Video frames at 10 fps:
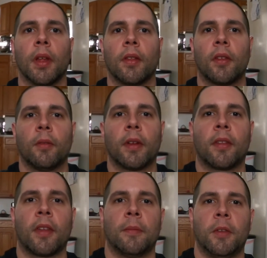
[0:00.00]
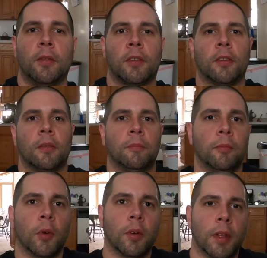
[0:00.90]
So what's up, YouTube,
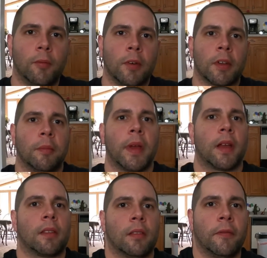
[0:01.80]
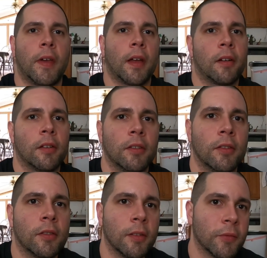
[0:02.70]
and welcome back to the Fackerton
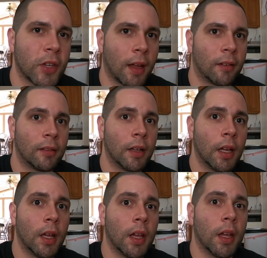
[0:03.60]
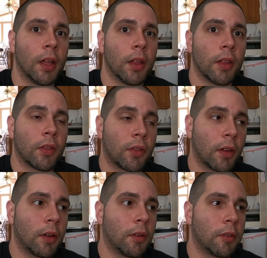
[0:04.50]
YouTube channel.
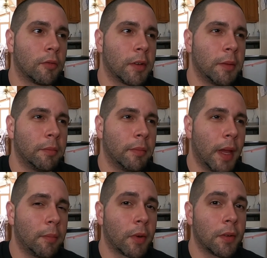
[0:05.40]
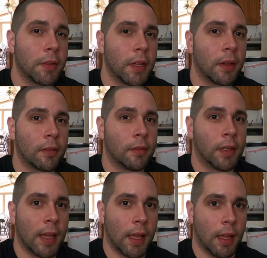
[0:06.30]
So remember the other
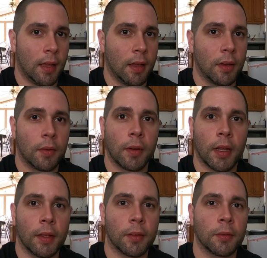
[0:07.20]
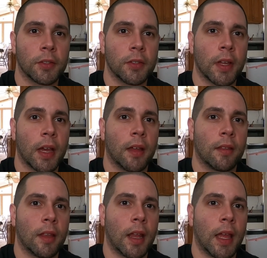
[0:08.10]
day when I told you guys
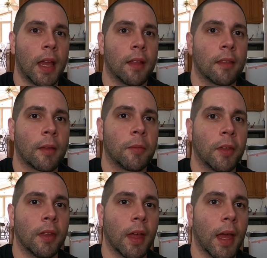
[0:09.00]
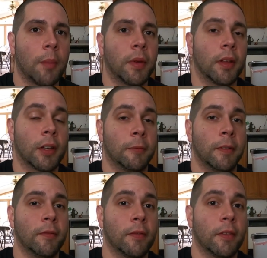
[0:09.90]
that I had something epic
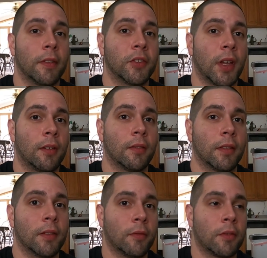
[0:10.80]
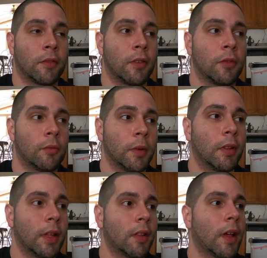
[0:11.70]
coming for the channel that was going to
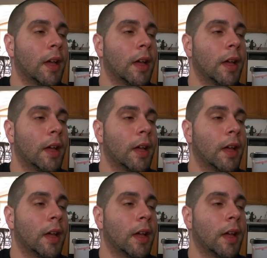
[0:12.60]
really